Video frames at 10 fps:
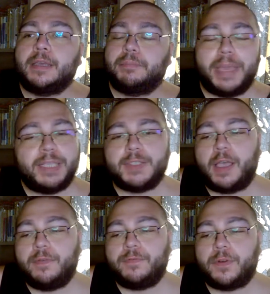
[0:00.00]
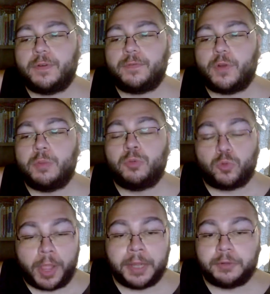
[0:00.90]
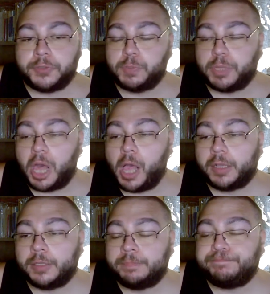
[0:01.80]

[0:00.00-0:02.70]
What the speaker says: may suffer from writer's block.